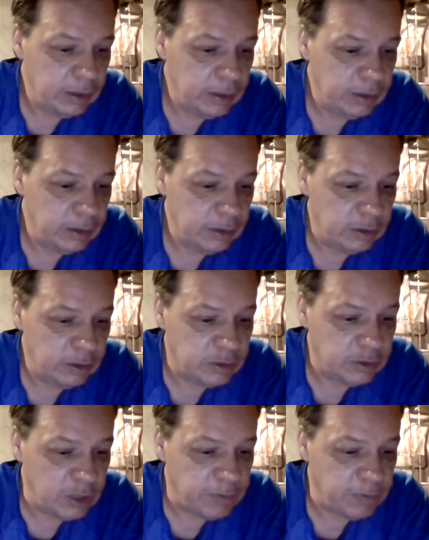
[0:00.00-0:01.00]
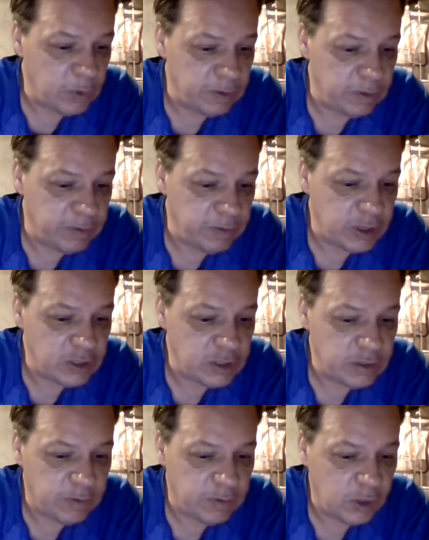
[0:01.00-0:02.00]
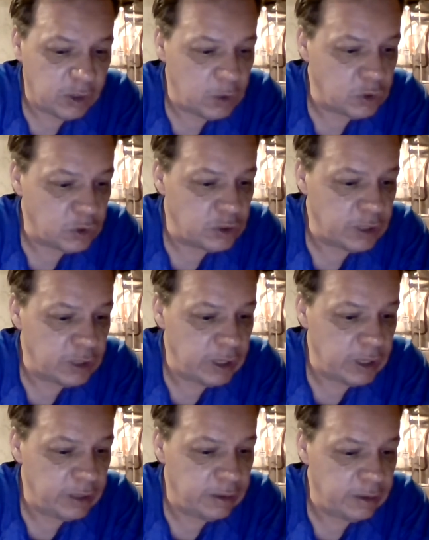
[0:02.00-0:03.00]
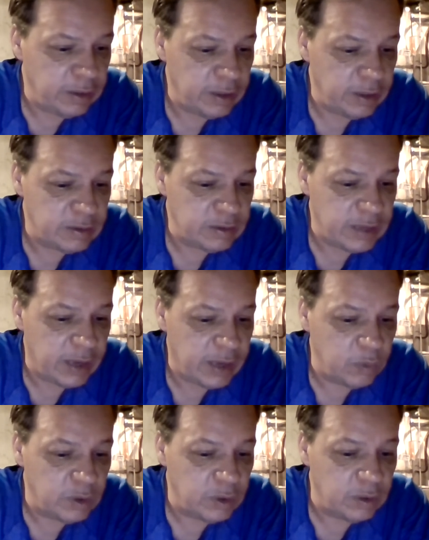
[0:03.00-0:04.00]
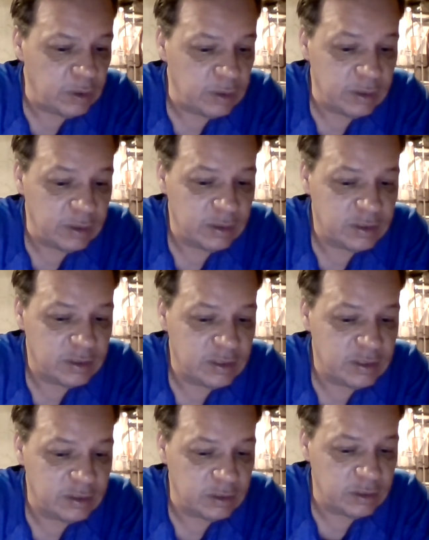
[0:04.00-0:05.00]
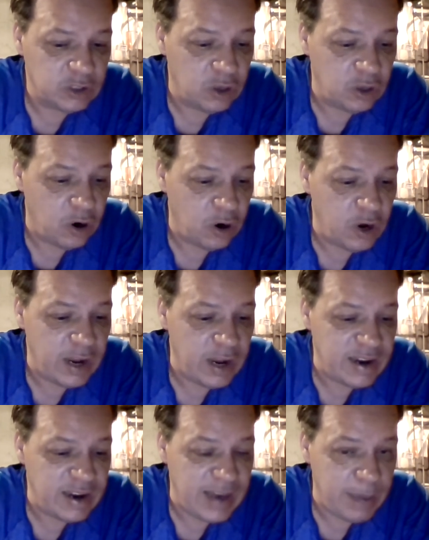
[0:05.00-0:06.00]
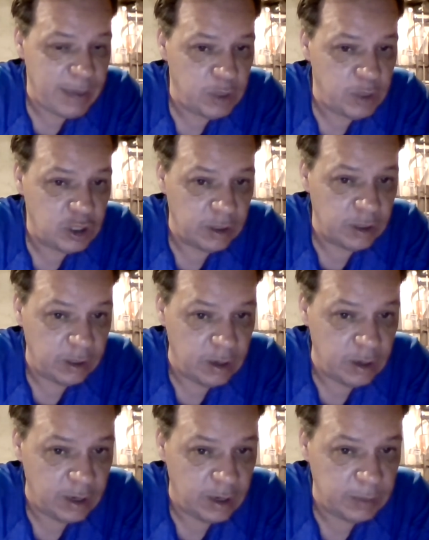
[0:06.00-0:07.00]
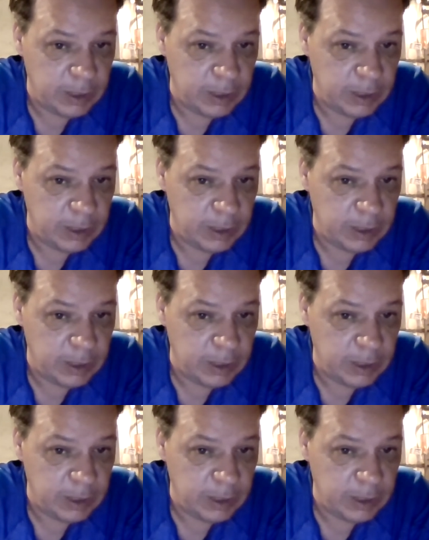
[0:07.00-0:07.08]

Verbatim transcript: It'll suffer with evictions and foreclosures and things that will scar and damage the economy.